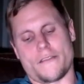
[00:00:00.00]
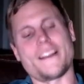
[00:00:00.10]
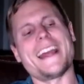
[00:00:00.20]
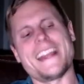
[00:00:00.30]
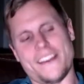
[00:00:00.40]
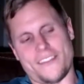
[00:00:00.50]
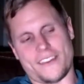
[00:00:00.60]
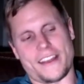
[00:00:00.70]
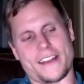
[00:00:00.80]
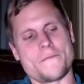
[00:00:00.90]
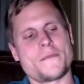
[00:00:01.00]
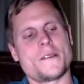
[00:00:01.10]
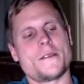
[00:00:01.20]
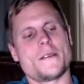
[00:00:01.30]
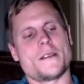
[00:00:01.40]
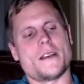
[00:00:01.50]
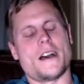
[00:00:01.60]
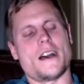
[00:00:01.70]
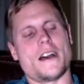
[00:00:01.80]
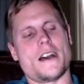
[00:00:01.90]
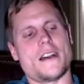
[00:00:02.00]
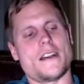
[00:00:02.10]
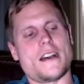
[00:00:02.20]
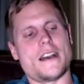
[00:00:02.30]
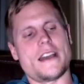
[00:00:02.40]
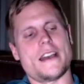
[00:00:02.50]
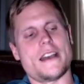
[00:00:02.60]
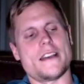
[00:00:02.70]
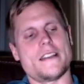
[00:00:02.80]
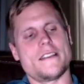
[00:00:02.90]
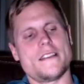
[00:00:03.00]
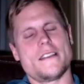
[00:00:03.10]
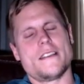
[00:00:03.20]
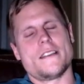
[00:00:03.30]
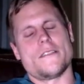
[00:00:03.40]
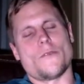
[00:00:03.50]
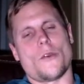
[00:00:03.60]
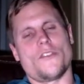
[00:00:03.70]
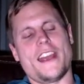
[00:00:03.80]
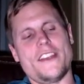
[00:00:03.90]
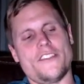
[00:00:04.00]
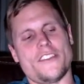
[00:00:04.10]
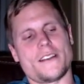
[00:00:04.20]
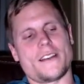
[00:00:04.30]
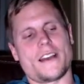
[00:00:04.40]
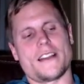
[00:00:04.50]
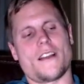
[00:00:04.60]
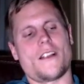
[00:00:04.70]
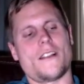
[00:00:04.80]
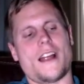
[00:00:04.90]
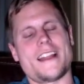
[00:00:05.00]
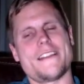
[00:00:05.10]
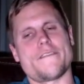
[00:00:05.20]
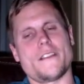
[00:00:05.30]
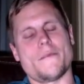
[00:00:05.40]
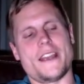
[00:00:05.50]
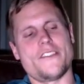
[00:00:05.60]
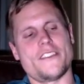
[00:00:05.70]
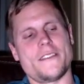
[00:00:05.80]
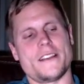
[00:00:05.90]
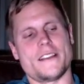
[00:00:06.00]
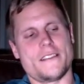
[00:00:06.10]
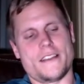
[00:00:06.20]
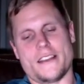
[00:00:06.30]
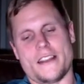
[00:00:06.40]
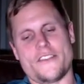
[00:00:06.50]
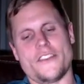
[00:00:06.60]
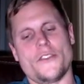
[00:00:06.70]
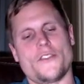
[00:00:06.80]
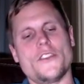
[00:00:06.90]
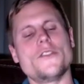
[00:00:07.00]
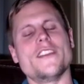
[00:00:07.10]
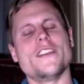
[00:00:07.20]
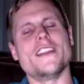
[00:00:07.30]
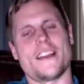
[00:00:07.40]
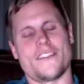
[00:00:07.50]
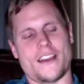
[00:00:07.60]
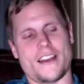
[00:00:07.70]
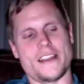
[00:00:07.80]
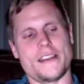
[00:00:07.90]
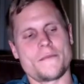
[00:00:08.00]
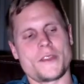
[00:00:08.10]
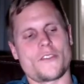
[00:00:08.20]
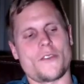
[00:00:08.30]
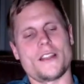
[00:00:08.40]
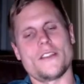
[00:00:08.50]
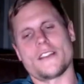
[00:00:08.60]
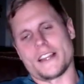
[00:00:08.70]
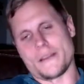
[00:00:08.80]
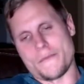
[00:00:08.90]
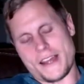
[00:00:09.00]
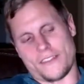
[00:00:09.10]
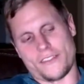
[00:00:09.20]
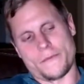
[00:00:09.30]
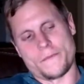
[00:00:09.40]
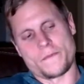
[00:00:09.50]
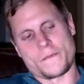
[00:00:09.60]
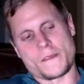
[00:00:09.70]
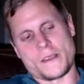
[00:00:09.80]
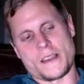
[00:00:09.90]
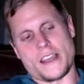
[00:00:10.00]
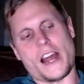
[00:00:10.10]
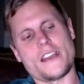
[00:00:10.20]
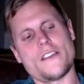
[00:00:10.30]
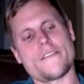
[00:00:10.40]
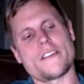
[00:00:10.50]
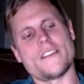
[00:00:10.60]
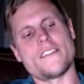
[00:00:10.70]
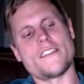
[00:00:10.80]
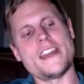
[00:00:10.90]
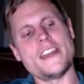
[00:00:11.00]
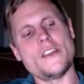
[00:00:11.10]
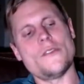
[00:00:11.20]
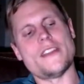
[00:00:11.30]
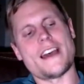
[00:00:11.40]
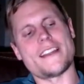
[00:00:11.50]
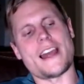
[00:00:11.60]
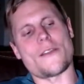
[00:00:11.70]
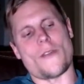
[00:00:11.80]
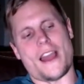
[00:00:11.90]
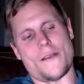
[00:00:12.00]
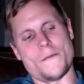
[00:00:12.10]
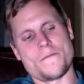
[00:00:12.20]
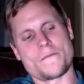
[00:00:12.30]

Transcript: flaky skin. I had rosacea. I had a lot of inflammation and issues due to the anxiety. So I looked like a mess. And I could have continued down that route,